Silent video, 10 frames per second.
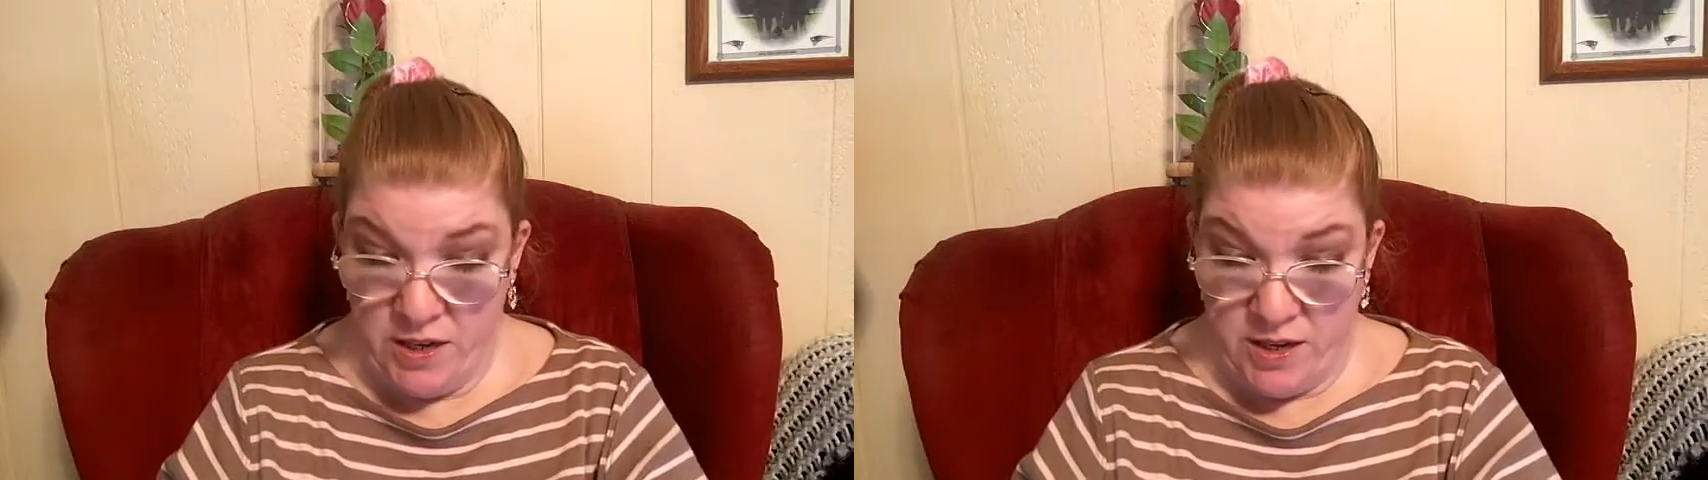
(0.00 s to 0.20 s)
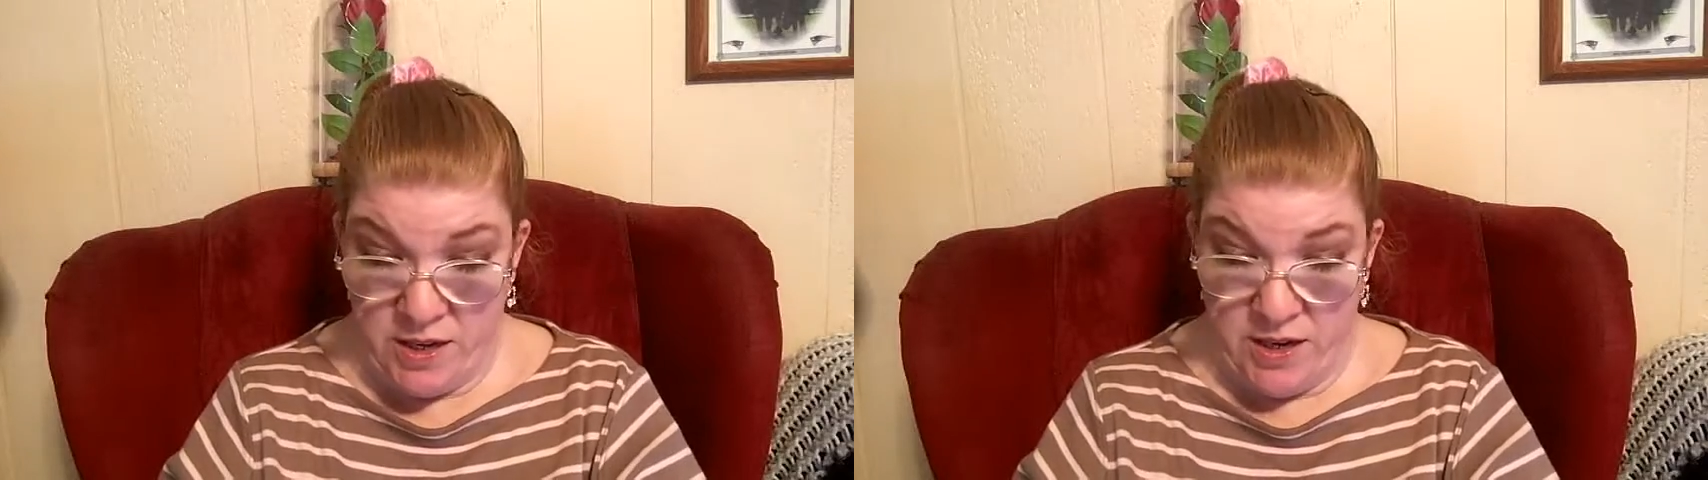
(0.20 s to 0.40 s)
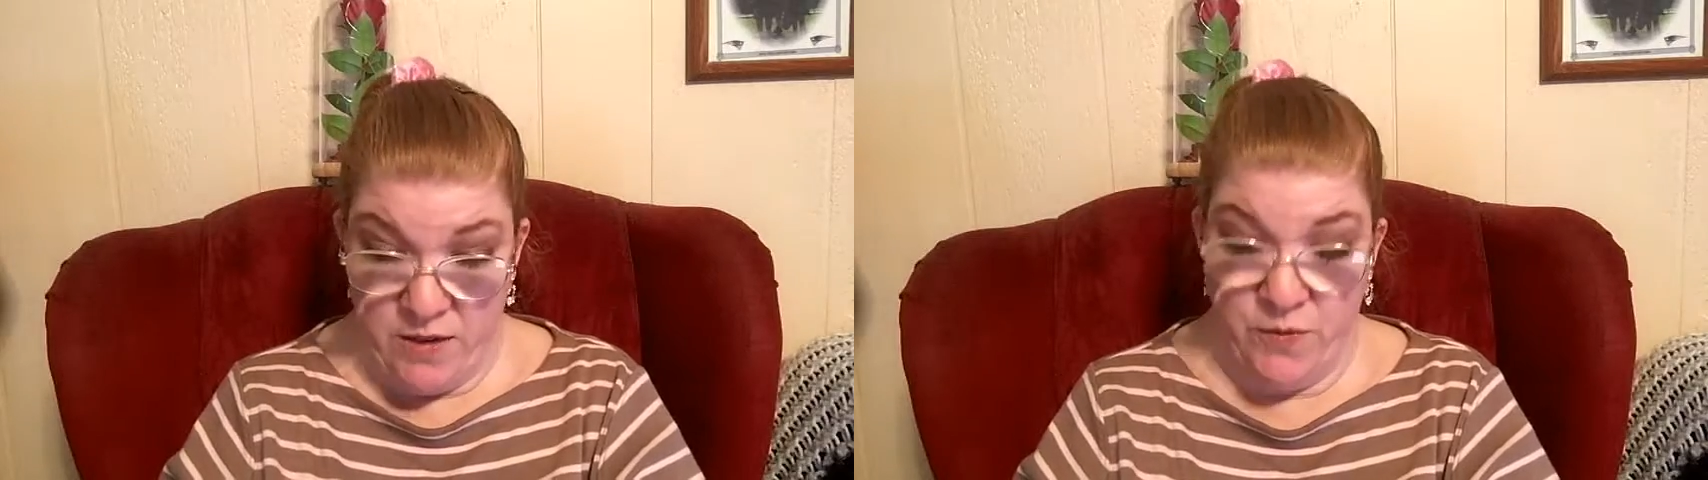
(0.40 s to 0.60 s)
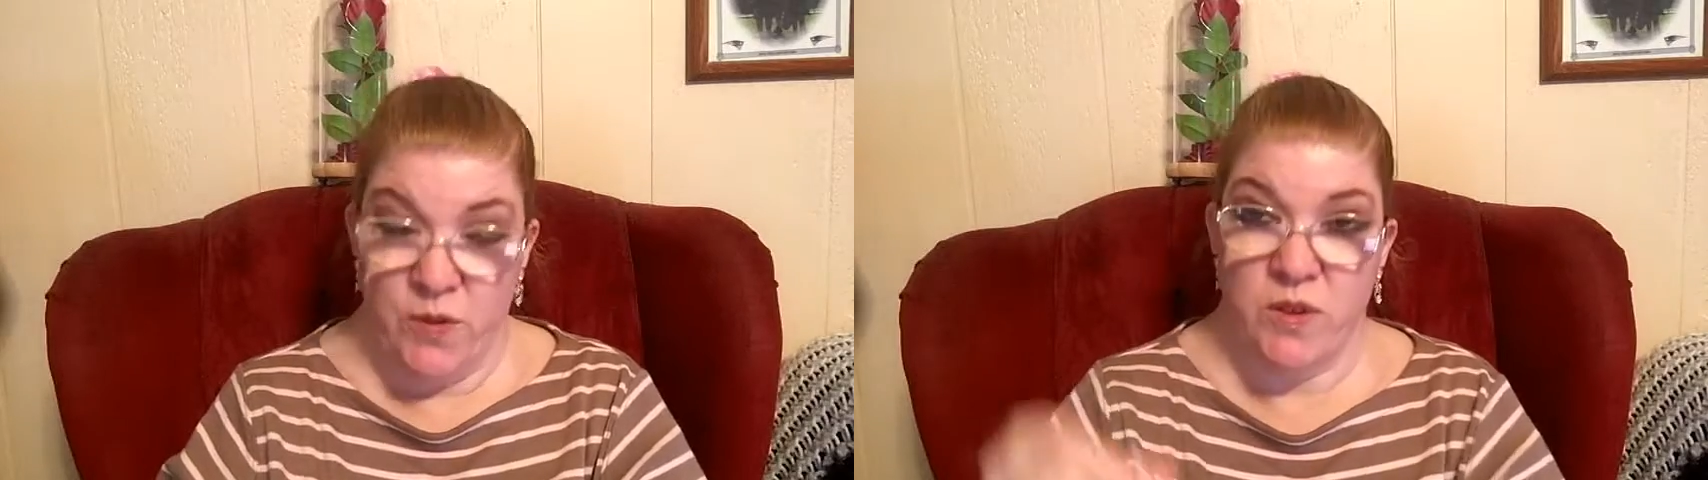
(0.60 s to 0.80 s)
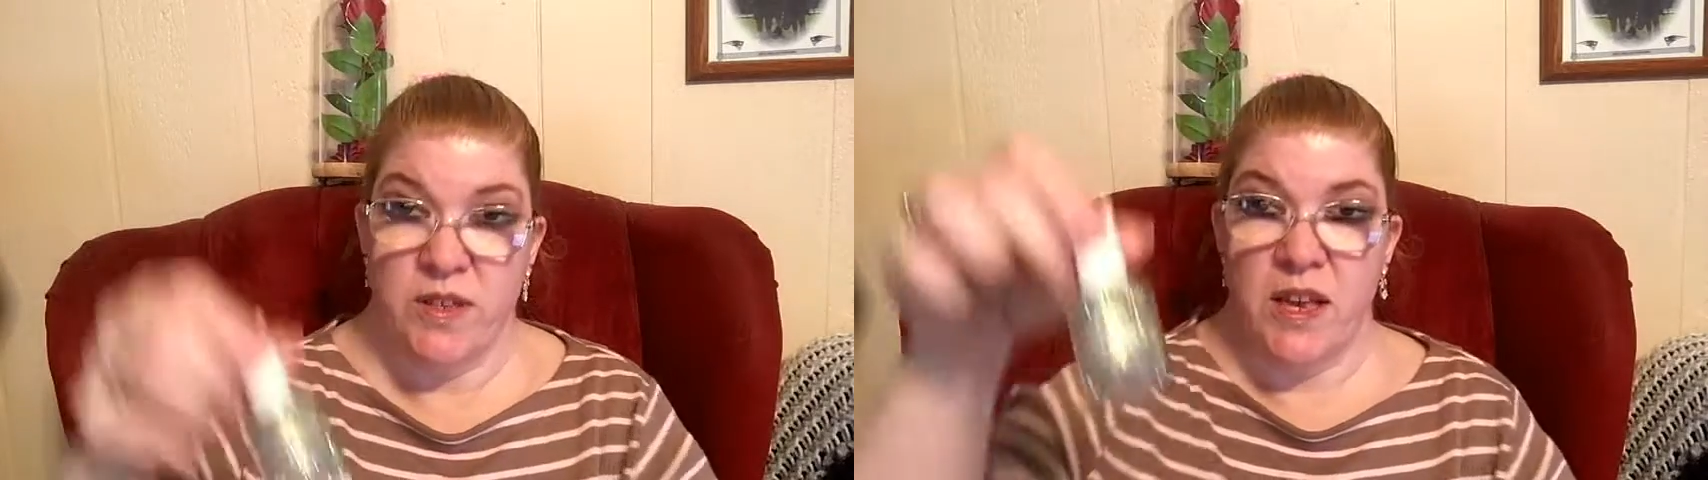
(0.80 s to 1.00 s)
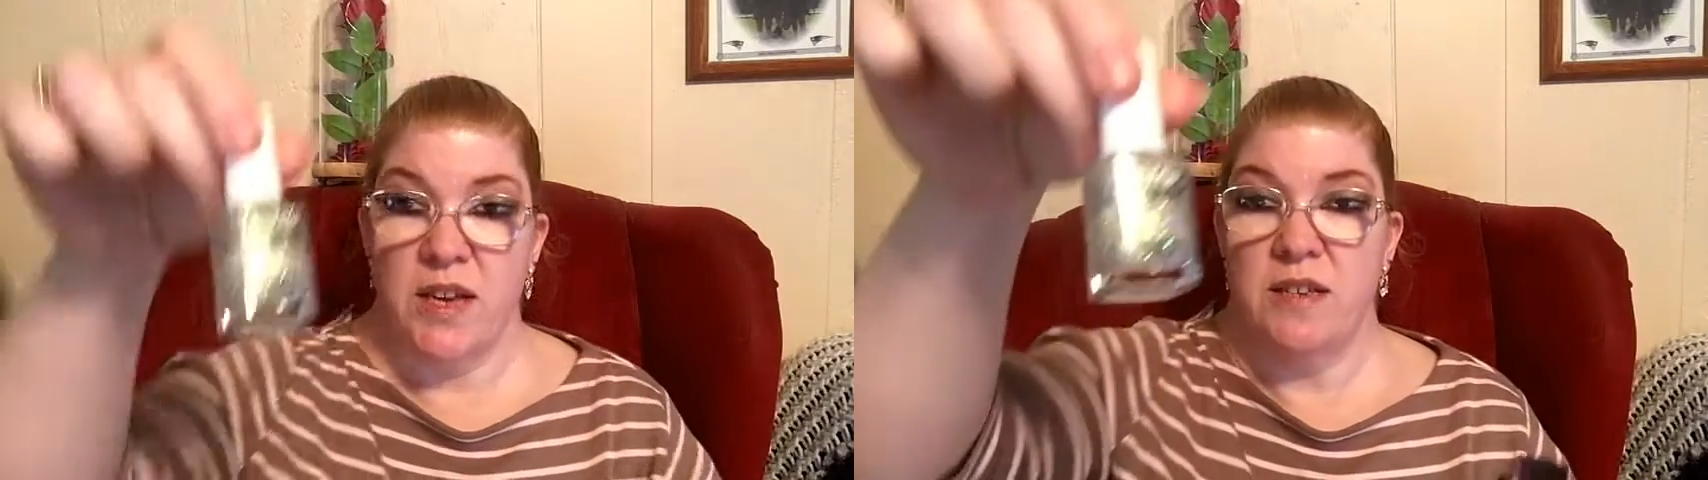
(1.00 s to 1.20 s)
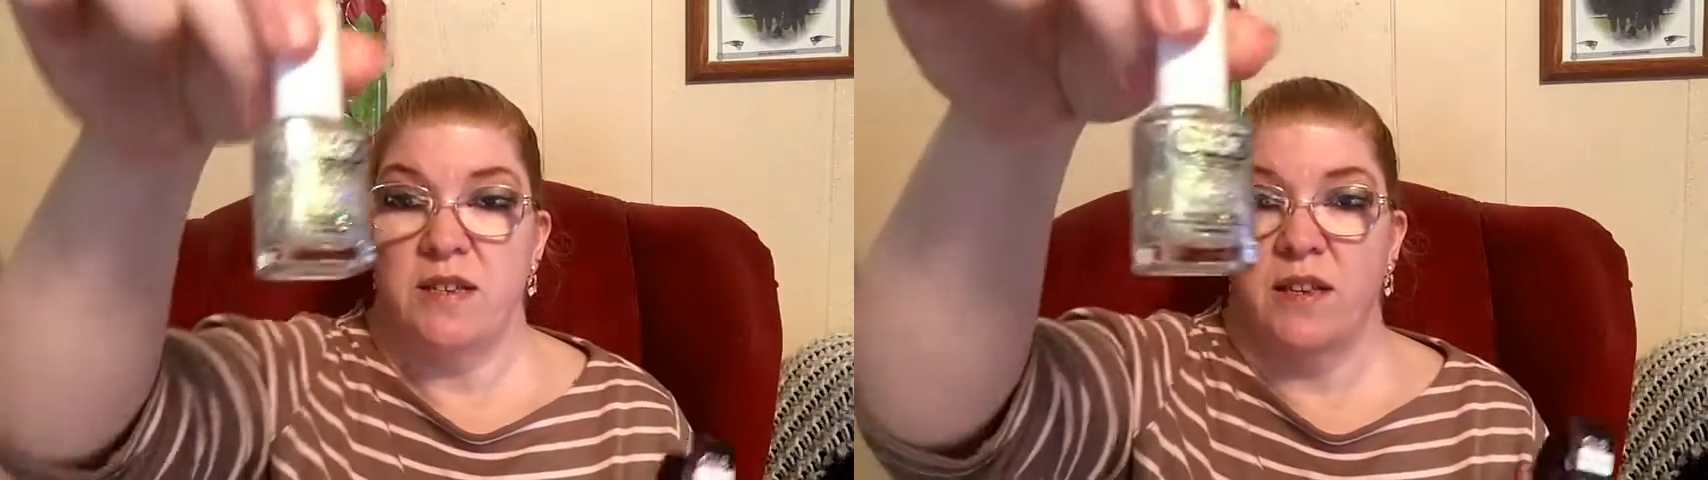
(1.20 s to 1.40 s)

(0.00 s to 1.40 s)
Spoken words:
and it is full size,